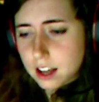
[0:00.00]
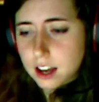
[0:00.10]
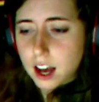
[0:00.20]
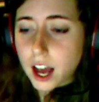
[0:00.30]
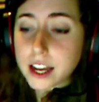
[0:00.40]

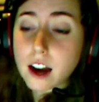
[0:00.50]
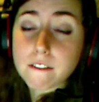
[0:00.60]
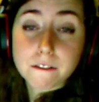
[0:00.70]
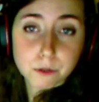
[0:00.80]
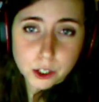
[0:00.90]
I got
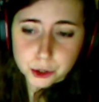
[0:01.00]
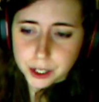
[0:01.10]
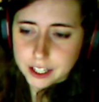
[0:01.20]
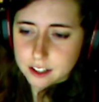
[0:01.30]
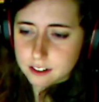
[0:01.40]

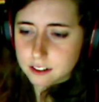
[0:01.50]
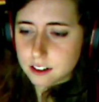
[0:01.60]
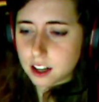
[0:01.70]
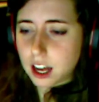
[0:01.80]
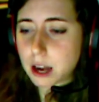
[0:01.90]
frustrated.
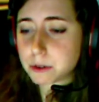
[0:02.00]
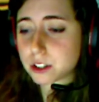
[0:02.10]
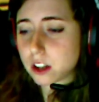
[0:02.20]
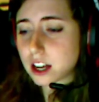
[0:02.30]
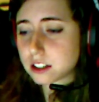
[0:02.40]
I was
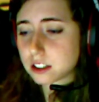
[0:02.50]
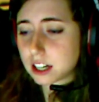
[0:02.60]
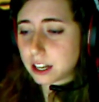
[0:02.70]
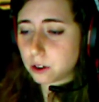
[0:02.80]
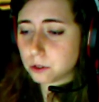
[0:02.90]
lost and I
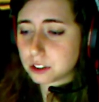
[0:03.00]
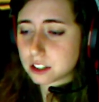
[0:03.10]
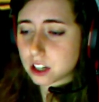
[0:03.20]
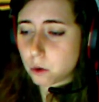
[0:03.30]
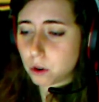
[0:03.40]
only
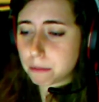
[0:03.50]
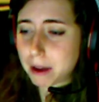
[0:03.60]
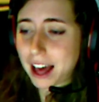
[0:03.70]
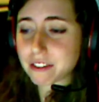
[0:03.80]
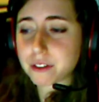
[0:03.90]
saw one
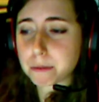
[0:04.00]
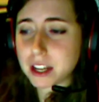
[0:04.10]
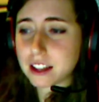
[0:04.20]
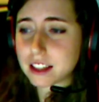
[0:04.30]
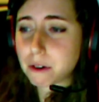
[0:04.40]
path for me,
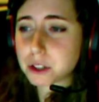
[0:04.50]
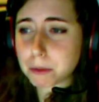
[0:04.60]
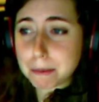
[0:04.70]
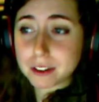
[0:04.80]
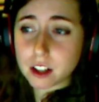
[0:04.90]
and that was my
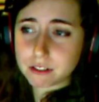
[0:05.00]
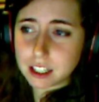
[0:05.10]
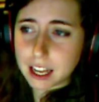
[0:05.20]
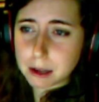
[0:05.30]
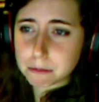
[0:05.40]
beloved
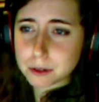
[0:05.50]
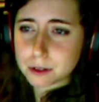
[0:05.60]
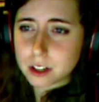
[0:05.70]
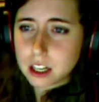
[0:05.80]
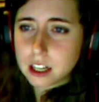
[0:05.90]
games.
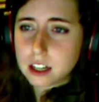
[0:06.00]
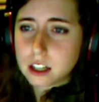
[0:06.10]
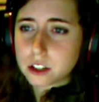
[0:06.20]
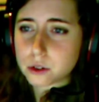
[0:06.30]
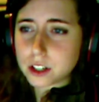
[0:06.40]

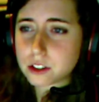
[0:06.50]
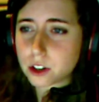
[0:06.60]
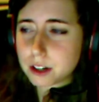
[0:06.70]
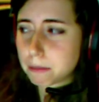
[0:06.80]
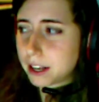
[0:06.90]
So I
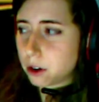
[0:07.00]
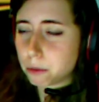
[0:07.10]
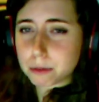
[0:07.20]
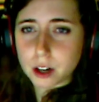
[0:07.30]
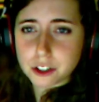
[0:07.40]
started my own
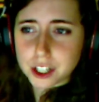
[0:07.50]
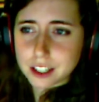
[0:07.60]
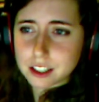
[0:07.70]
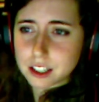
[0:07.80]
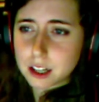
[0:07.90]
project,
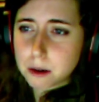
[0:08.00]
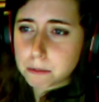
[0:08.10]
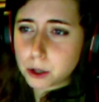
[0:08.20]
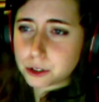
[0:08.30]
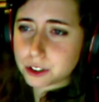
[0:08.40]

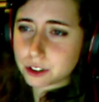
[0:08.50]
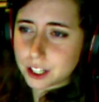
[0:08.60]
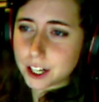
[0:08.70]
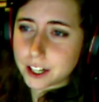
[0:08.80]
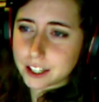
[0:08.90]
Potions: A
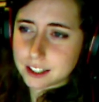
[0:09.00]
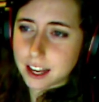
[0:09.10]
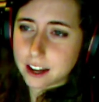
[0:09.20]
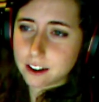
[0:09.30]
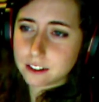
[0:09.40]
Curious
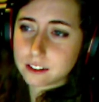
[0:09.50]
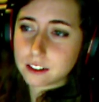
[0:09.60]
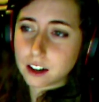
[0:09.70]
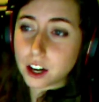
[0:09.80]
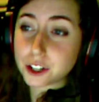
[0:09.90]
Tale,
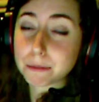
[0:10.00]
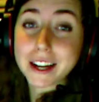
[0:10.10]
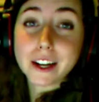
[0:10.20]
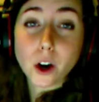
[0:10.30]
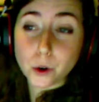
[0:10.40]
under my
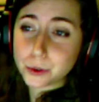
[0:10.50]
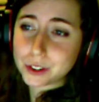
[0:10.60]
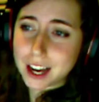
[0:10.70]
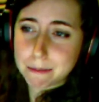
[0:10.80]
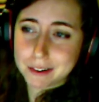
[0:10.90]
own
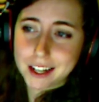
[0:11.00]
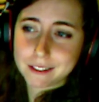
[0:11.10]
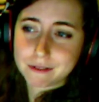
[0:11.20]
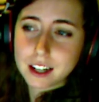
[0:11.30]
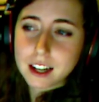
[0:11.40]
company,
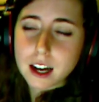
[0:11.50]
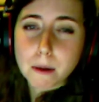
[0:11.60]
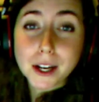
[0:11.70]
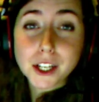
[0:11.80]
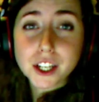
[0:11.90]

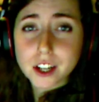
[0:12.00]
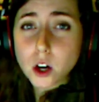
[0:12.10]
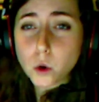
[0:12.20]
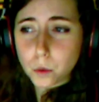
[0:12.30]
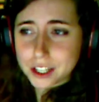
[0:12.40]
about a young
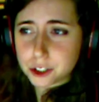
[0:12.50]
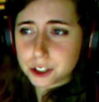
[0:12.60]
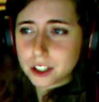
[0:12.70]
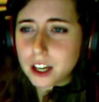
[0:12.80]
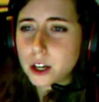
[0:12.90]
witch
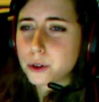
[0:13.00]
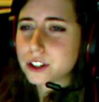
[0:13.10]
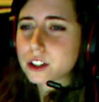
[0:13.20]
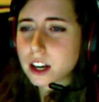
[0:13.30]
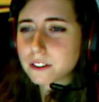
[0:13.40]
who
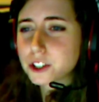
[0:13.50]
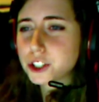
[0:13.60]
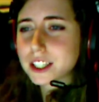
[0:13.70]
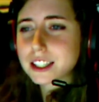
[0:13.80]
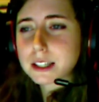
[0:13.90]
discovers she
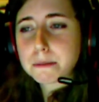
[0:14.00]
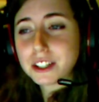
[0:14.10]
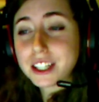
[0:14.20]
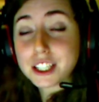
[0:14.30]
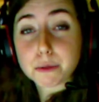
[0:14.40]
has the
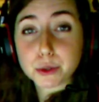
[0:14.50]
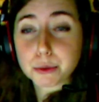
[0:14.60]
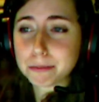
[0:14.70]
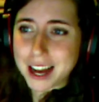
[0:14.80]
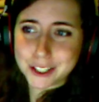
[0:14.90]
ability to brew
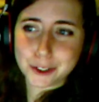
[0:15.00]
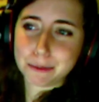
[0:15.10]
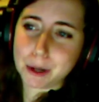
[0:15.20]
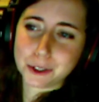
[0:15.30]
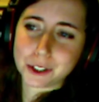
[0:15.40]
magical
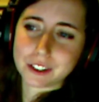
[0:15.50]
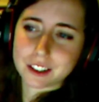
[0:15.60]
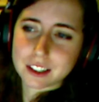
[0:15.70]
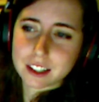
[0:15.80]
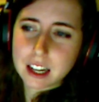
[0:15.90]

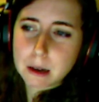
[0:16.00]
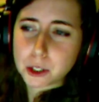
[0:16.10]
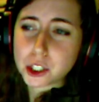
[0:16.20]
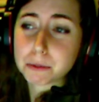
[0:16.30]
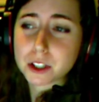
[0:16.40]
potions, but
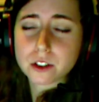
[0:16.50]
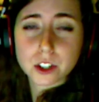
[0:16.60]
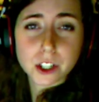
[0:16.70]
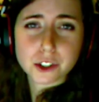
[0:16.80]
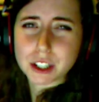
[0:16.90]
she must
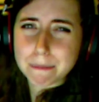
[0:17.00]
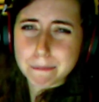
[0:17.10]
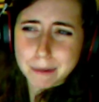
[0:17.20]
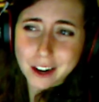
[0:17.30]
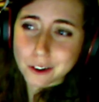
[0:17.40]
search and
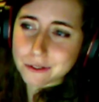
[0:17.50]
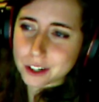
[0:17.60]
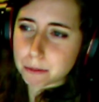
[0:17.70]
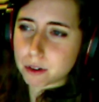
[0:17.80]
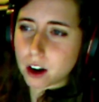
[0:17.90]
battle for her
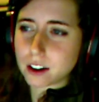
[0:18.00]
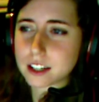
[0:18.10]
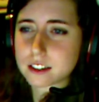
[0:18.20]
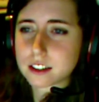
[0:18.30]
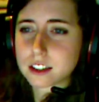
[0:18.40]

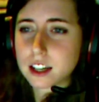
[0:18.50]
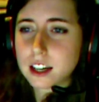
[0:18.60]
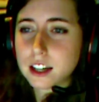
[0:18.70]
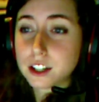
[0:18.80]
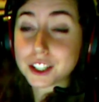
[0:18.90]
progress.
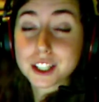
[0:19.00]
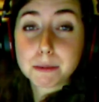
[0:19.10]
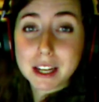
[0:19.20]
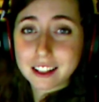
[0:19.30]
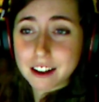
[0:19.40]
She has to be
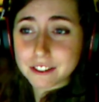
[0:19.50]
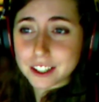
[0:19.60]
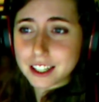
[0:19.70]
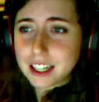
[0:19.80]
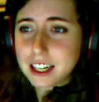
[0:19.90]
clever
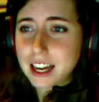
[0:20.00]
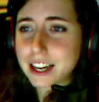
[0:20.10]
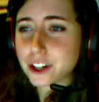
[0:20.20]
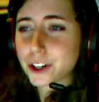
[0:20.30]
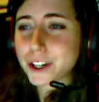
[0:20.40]
and
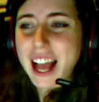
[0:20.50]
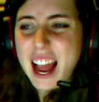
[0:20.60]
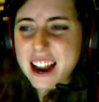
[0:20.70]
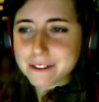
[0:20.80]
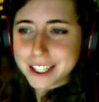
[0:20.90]
earn
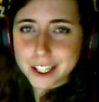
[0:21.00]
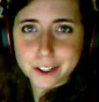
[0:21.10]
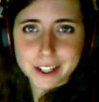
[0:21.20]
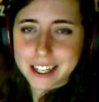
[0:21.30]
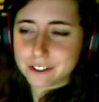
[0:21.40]
every
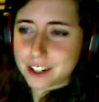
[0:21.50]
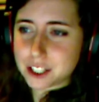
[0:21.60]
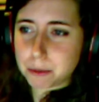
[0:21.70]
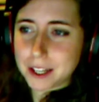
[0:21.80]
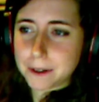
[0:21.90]
ingredient recipe.